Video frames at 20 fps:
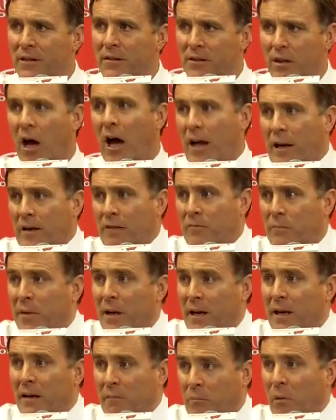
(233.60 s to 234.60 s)
thought of
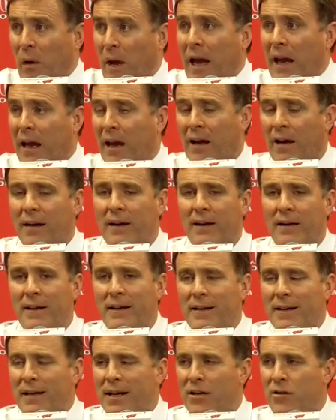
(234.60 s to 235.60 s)
being playing here?
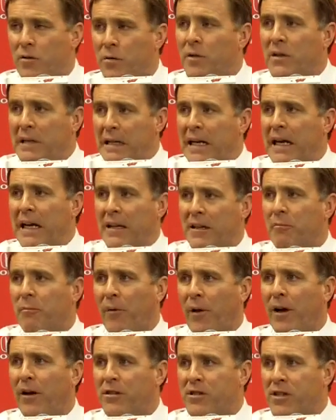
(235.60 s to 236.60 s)
And to a T, the
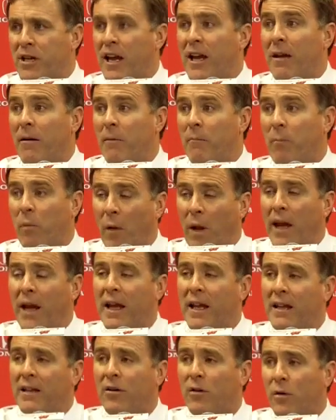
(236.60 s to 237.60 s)
players say,
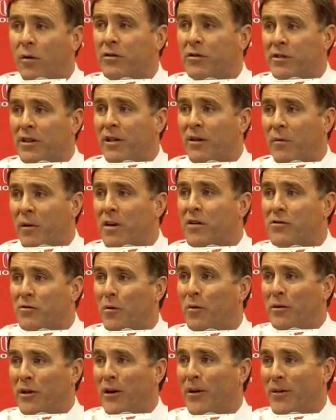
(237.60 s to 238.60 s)
playing in the Kohl Center when it's
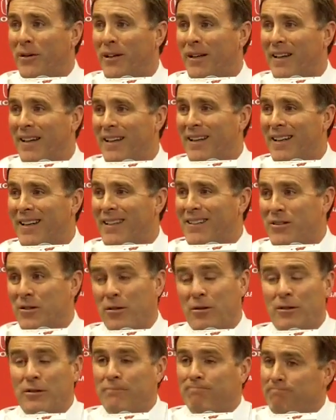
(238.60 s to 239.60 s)
sold out.
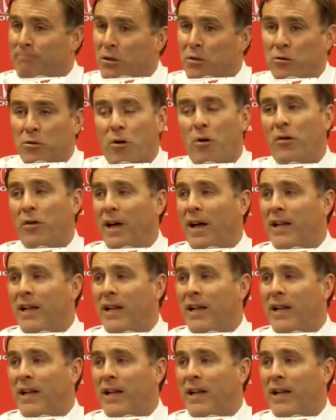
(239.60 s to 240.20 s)
So you know